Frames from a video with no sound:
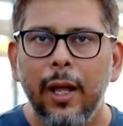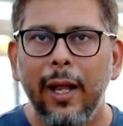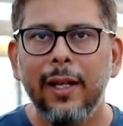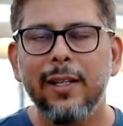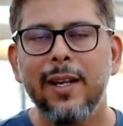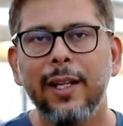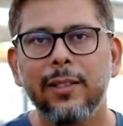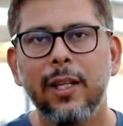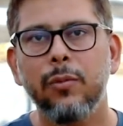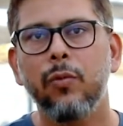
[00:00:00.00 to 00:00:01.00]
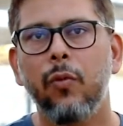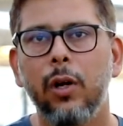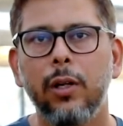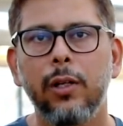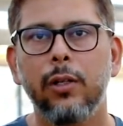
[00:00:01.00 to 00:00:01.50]
and the next time you
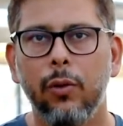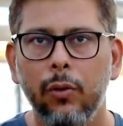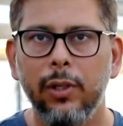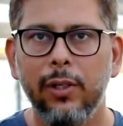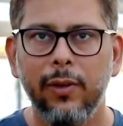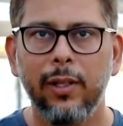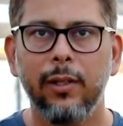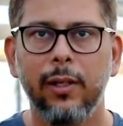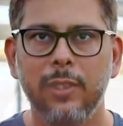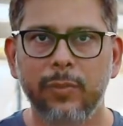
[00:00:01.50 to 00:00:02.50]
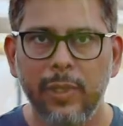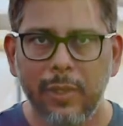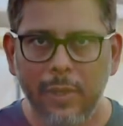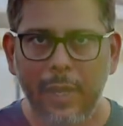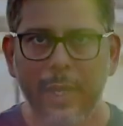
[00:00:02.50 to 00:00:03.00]
water it only when it's been
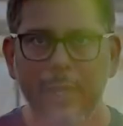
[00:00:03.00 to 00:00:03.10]
dry